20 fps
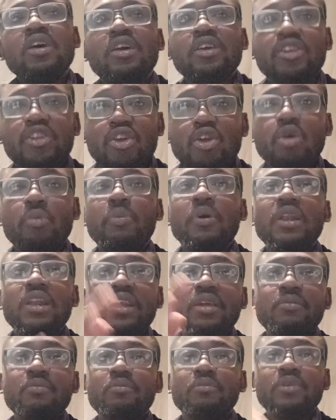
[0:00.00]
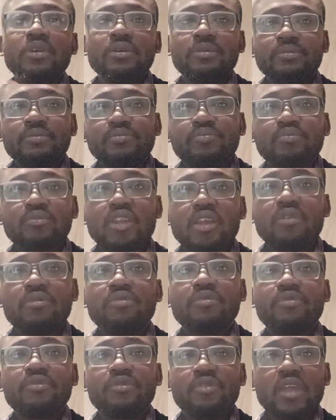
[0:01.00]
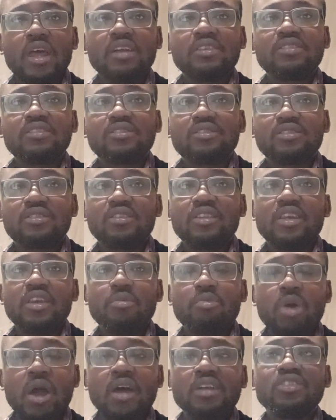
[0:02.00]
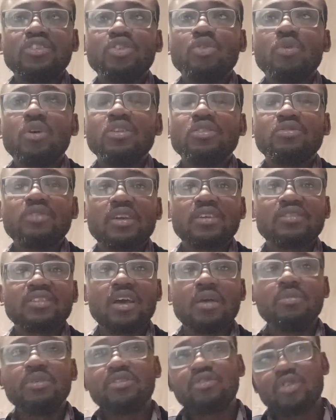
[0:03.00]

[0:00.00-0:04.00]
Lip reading: the upper limb if that's the part you want to examine.